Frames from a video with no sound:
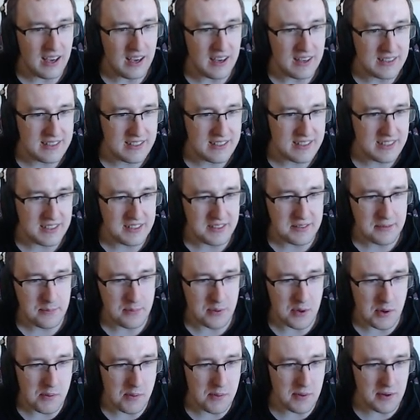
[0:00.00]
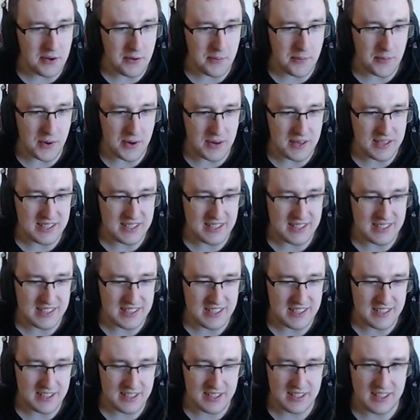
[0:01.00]
Since probably the person,
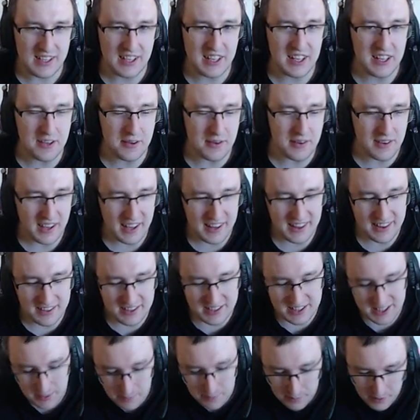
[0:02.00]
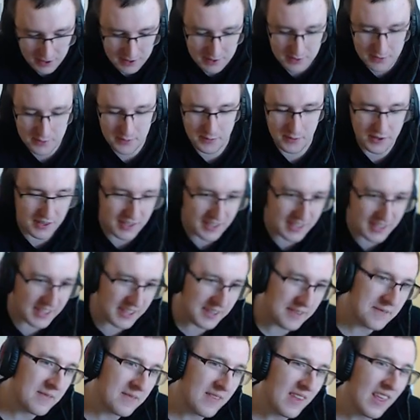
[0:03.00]
since he couldn't get the debug to work,
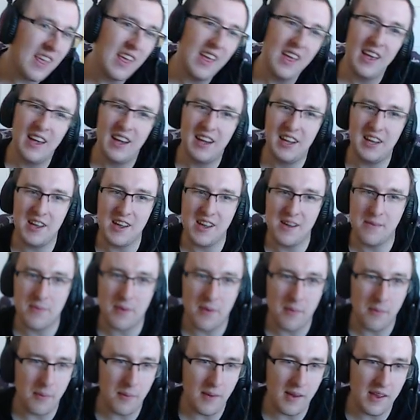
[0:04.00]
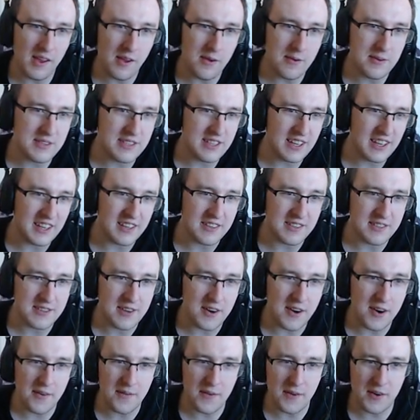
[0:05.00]
he probably used like a
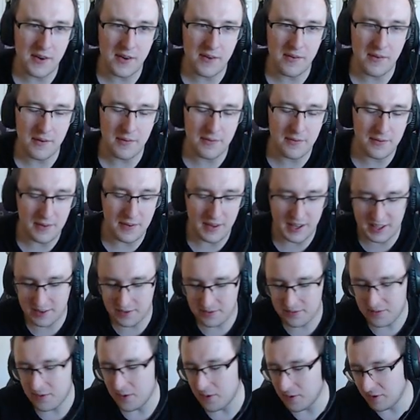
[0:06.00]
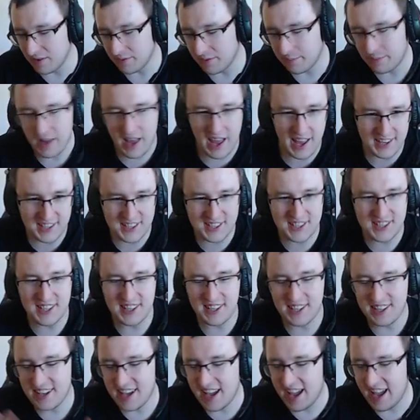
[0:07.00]
server with like the full
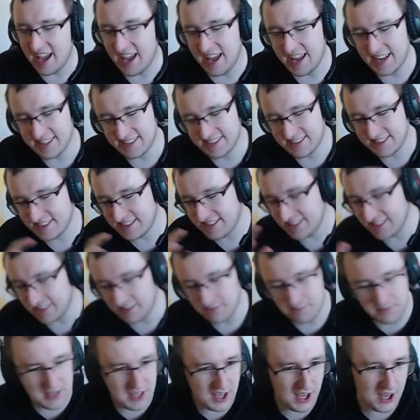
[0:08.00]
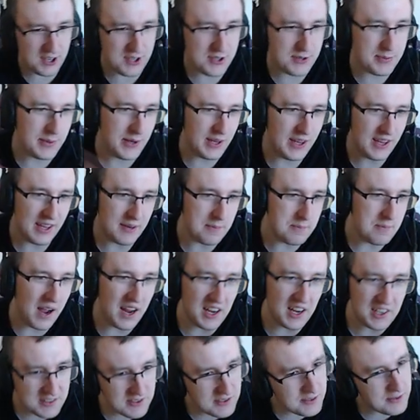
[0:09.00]
Apache and PHP and
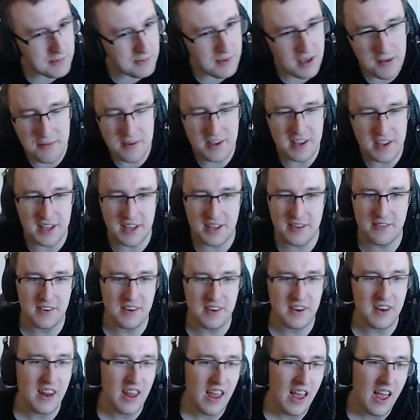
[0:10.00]
MySQL maybe even.